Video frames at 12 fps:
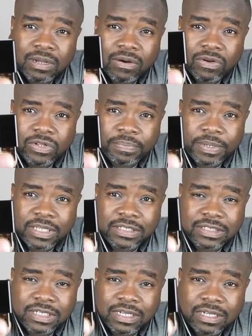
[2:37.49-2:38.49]
or the
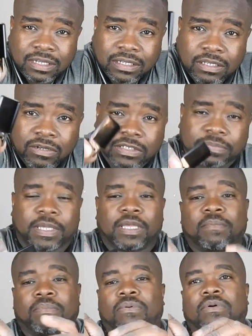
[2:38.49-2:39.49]
PC
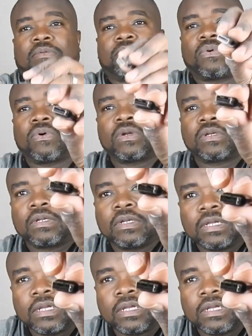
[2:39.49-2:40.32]
USB port.